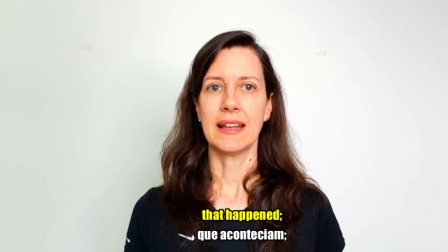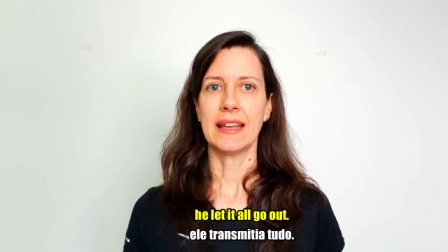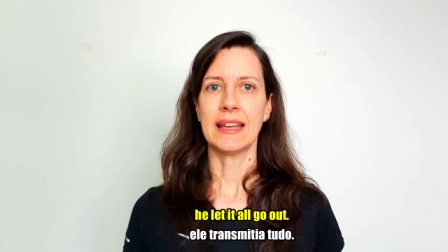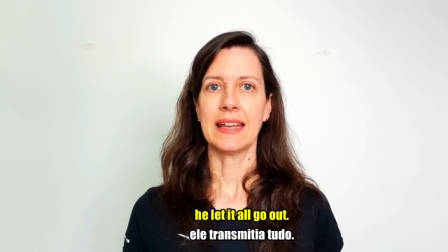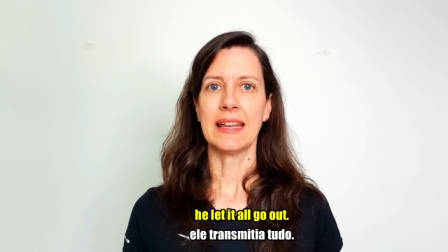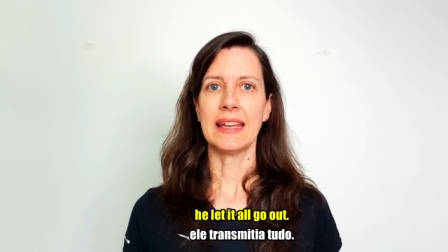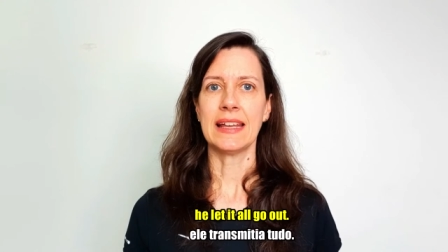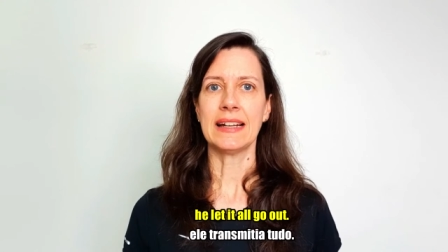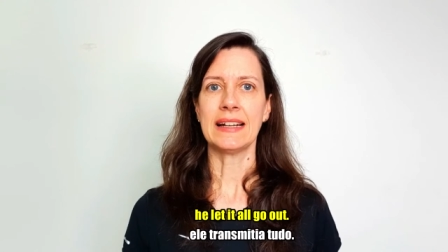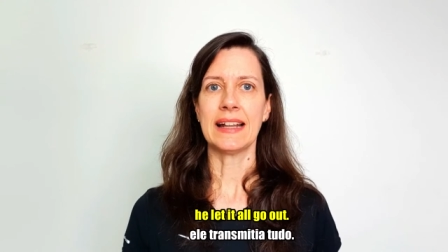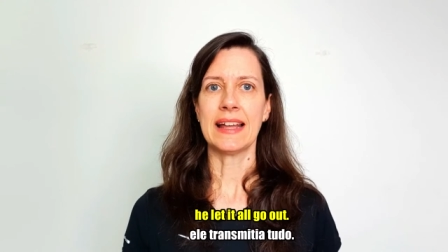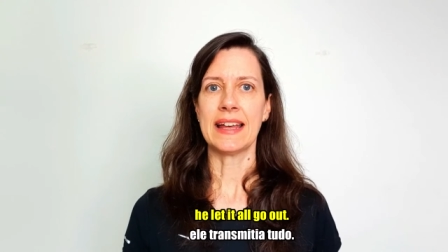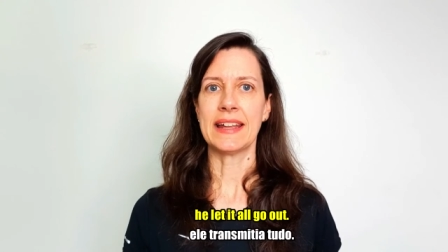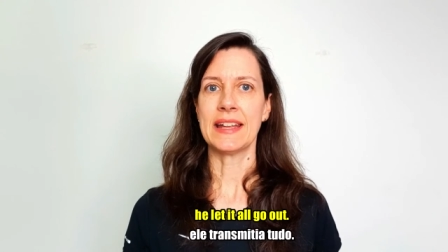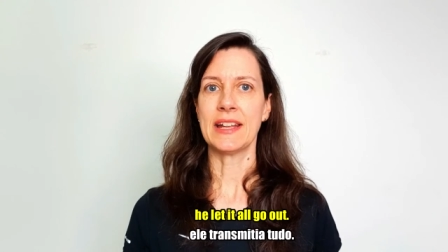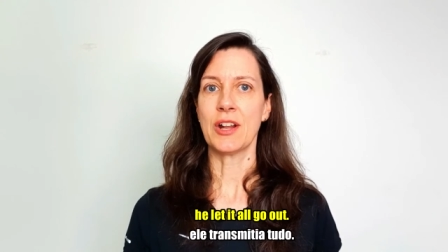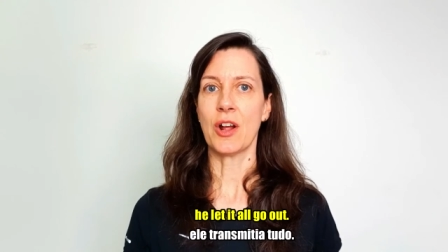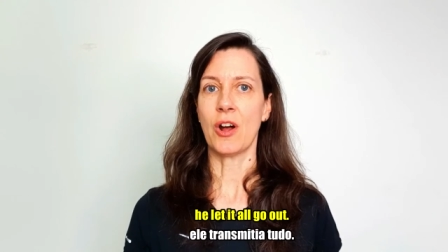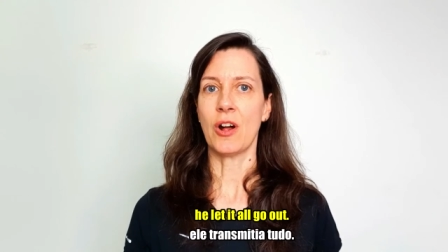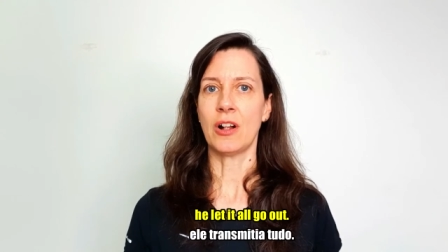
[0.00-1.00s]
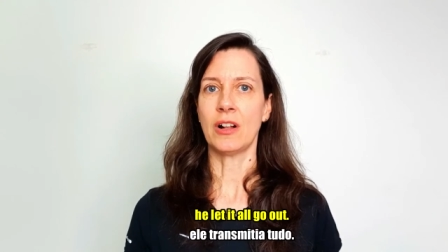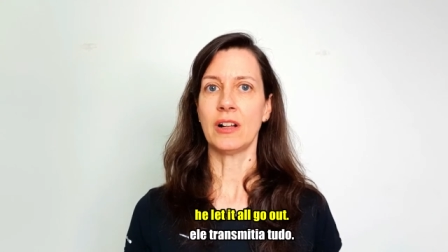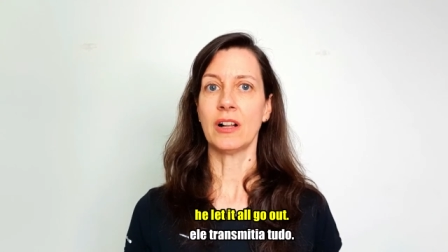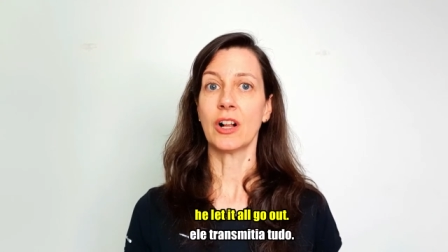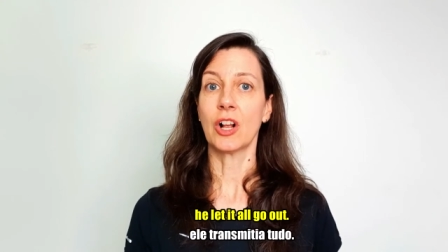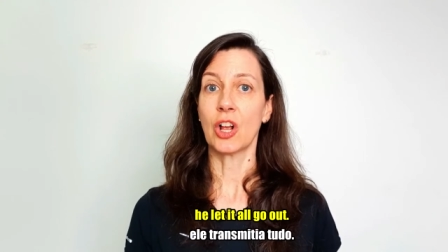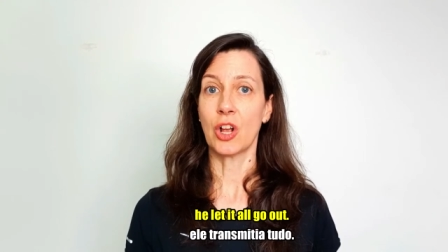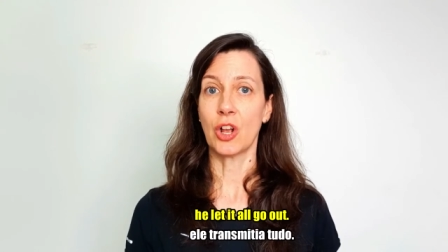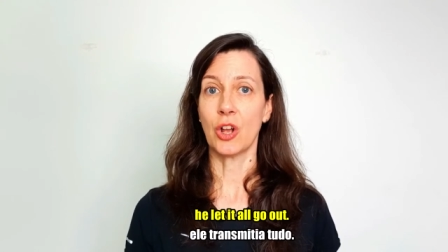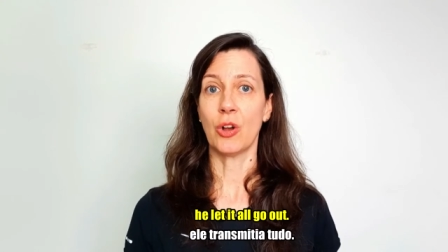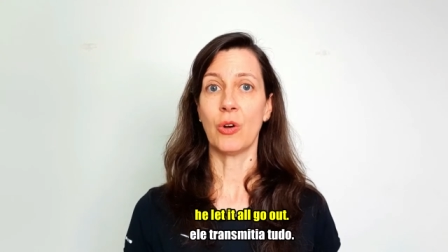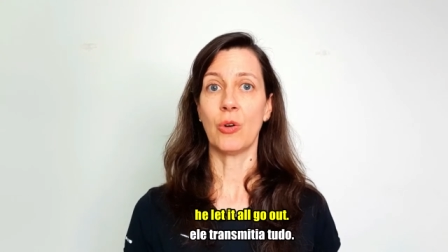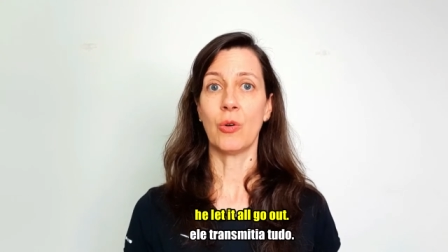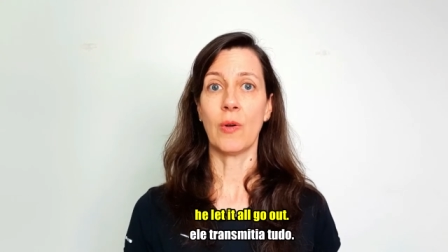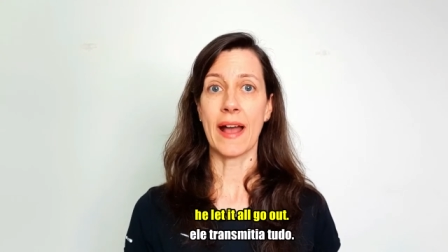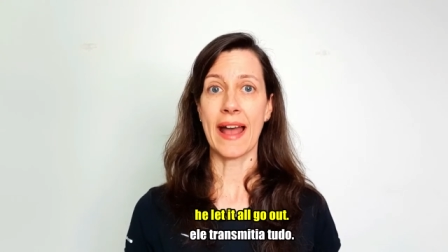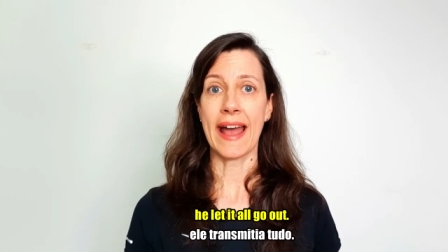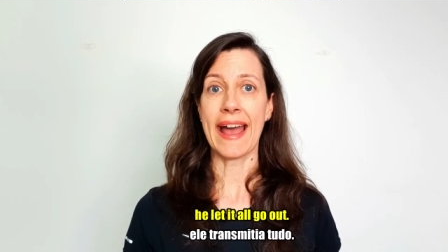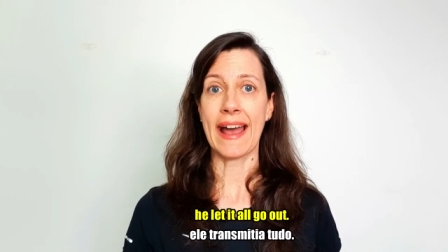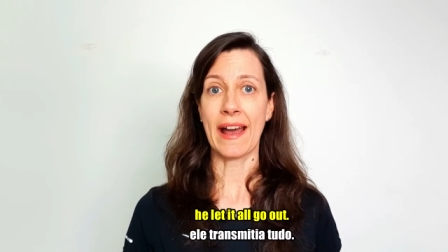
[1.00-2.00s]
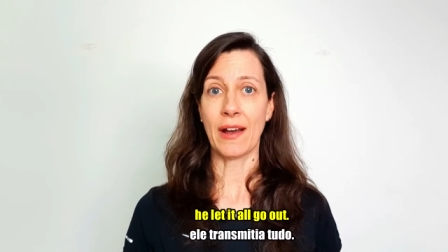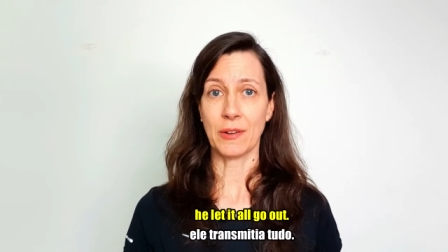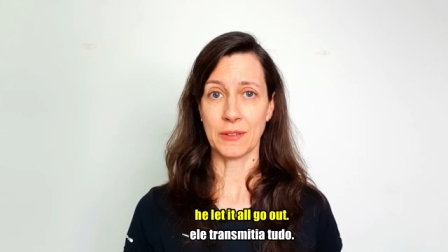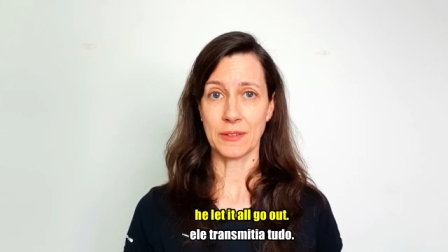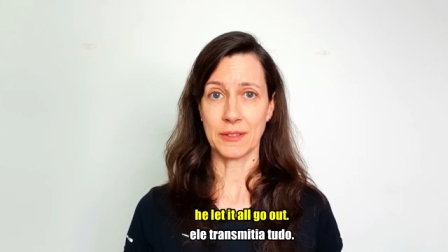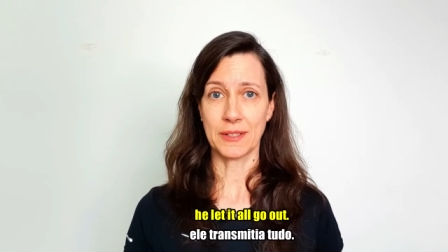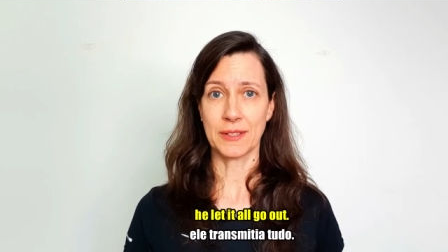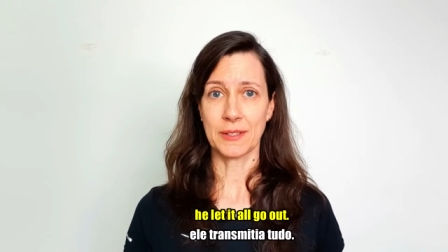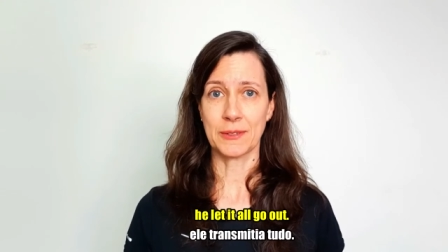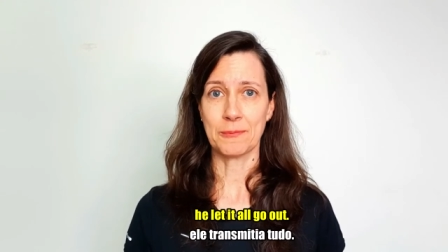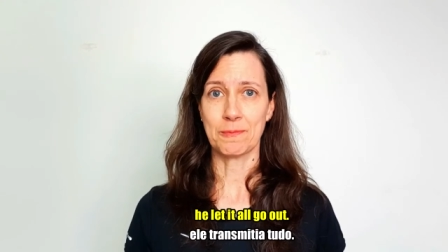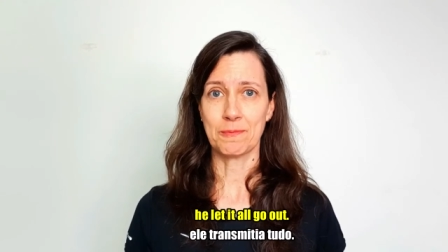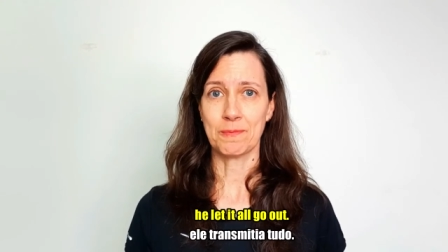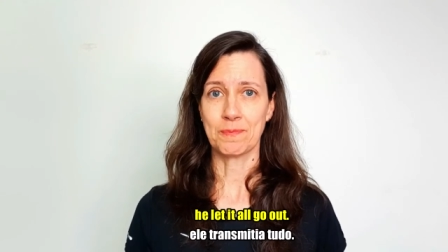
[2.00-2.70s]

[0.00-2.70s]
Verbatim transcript: He let it all go out.